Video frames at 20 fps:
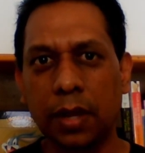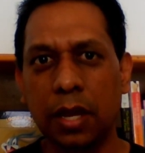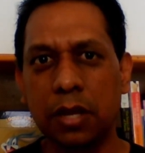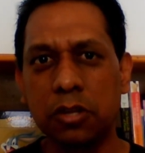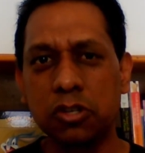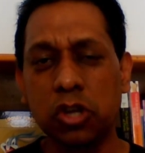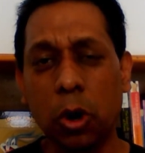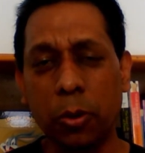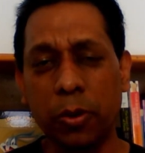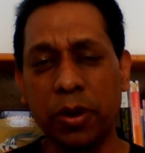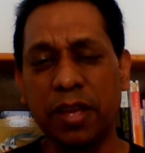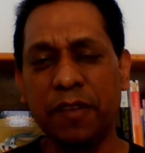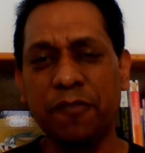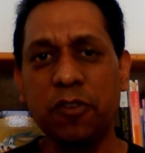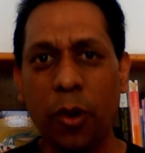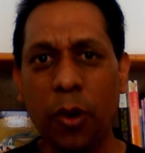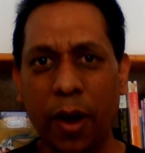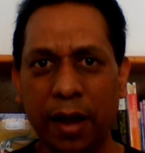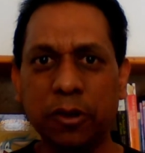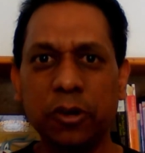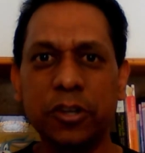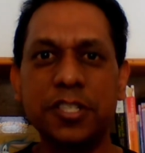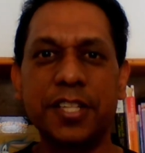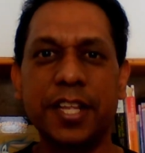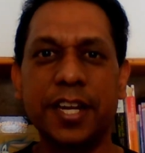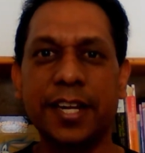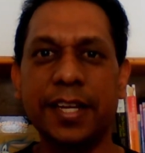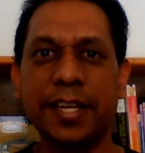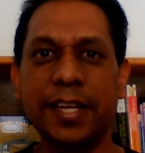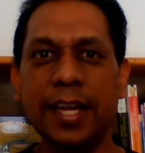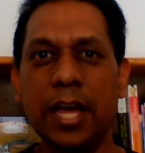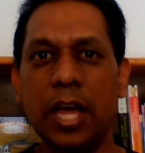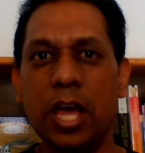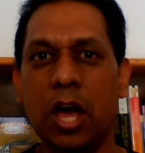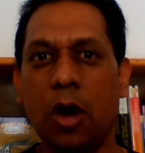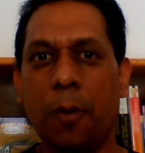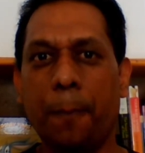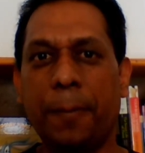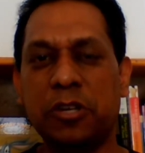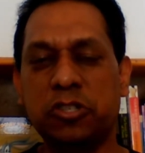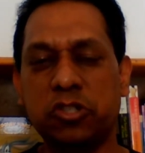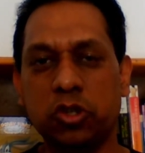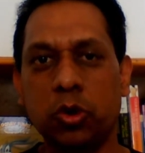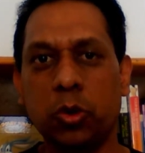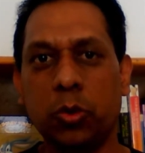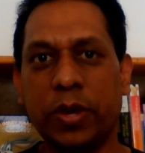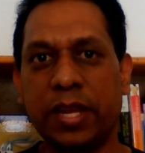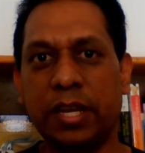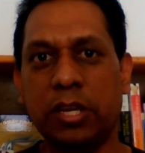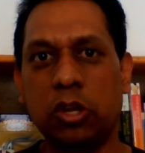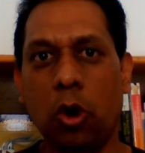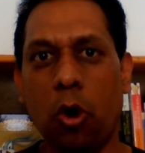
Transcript: So if you are considering pursuing